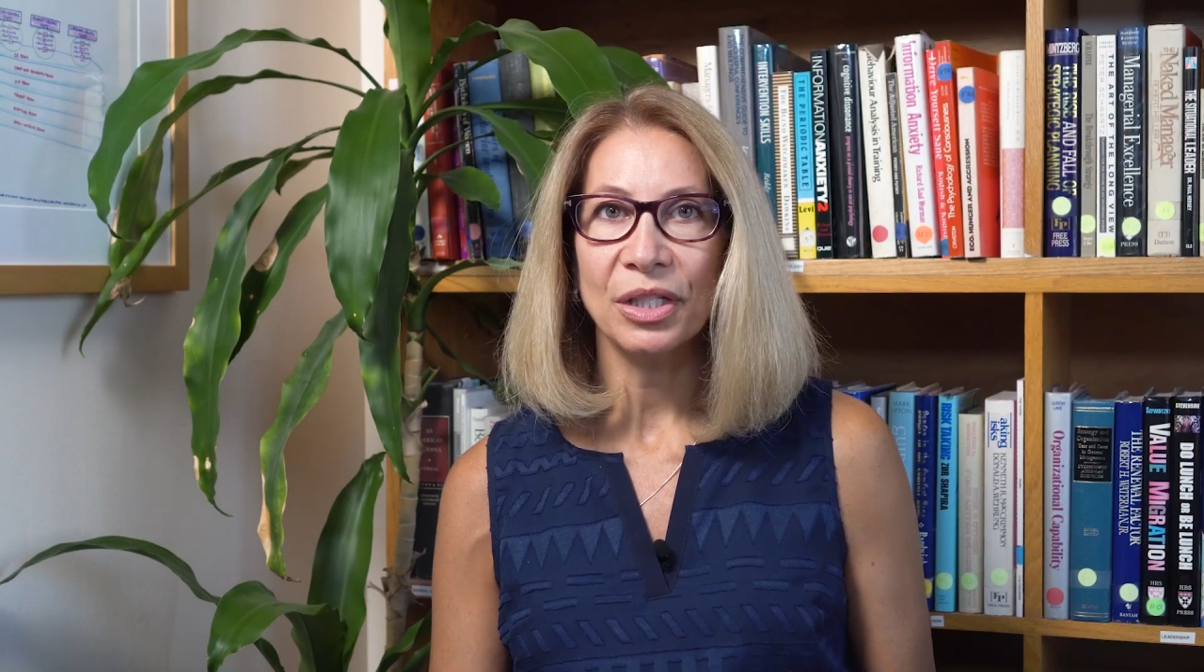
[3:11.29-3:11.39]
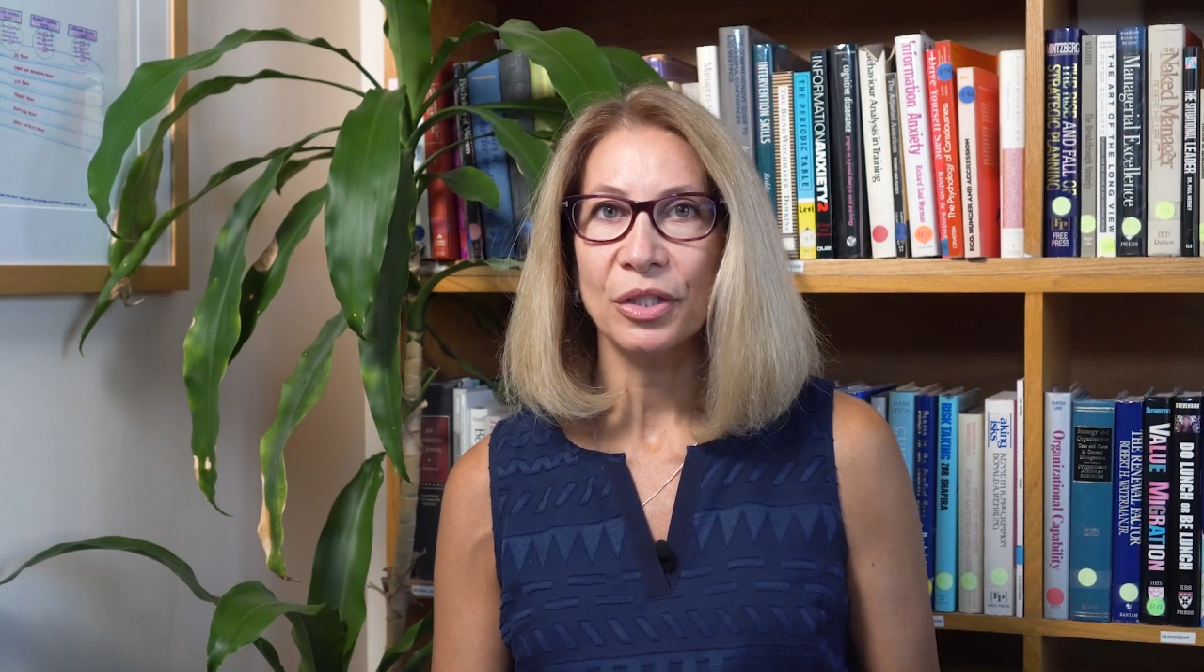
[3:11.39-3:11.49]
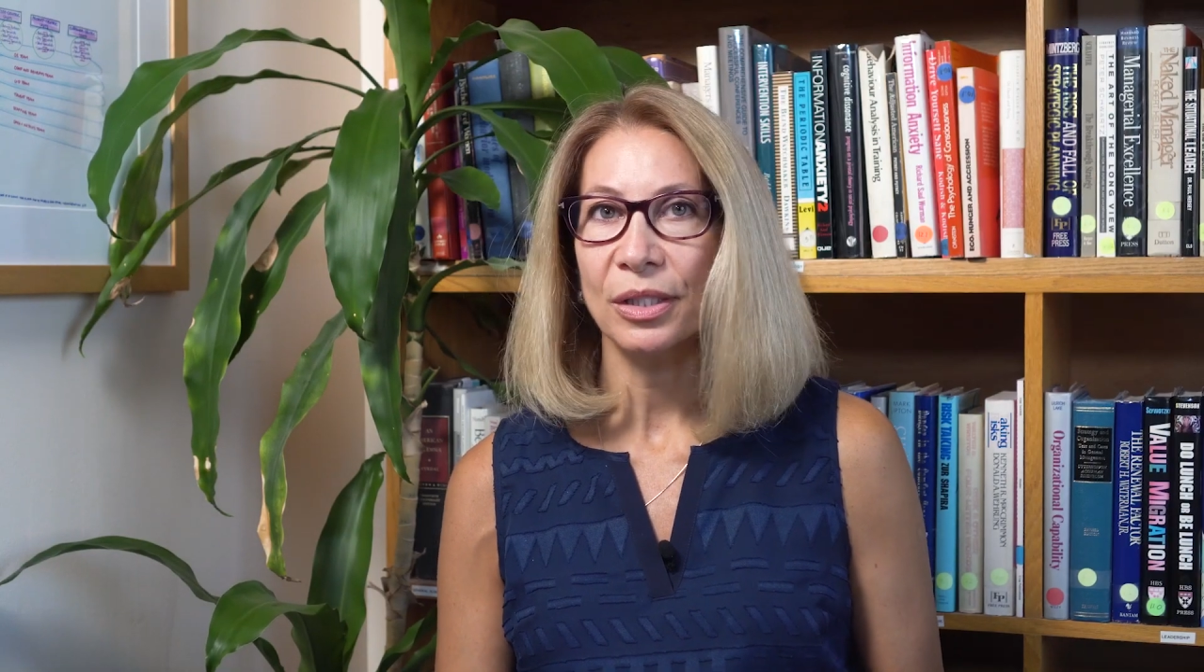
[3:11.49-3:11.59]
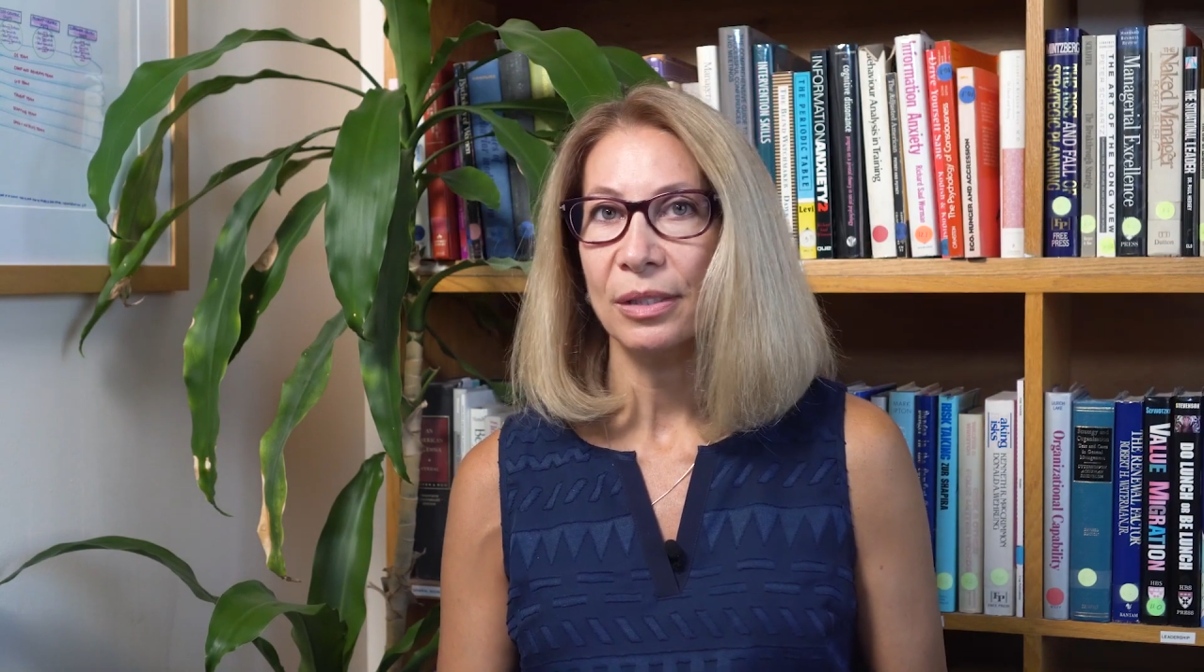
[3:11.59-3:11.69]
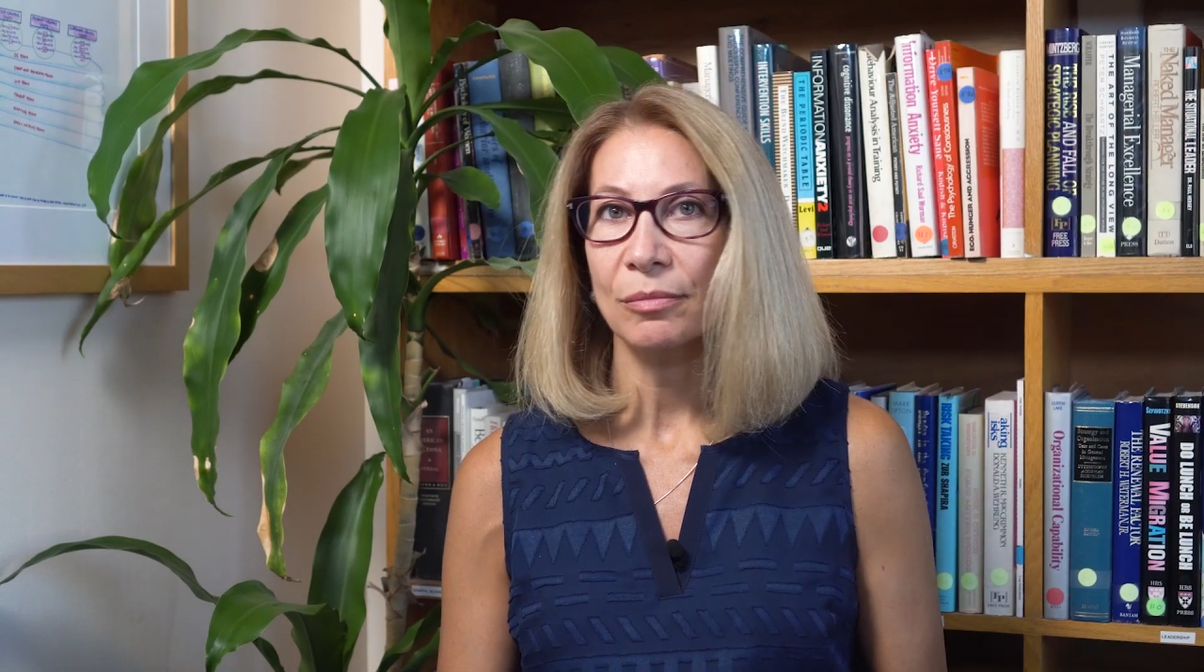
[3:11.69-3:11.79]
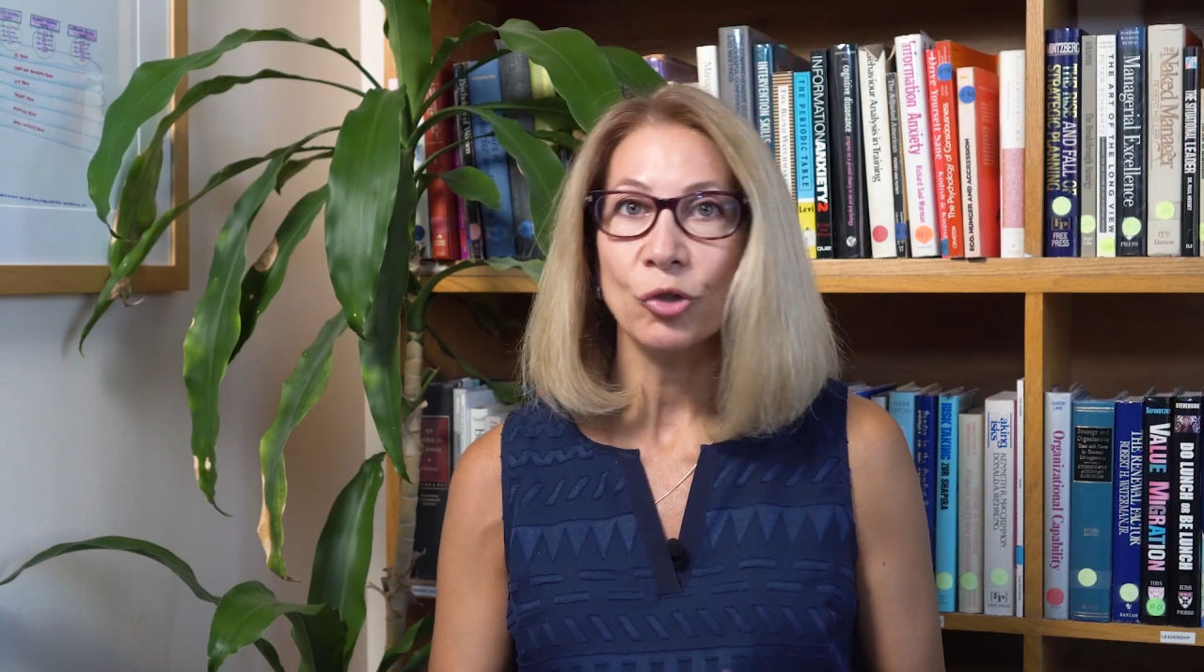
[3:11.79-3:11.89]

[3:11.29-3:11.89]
such as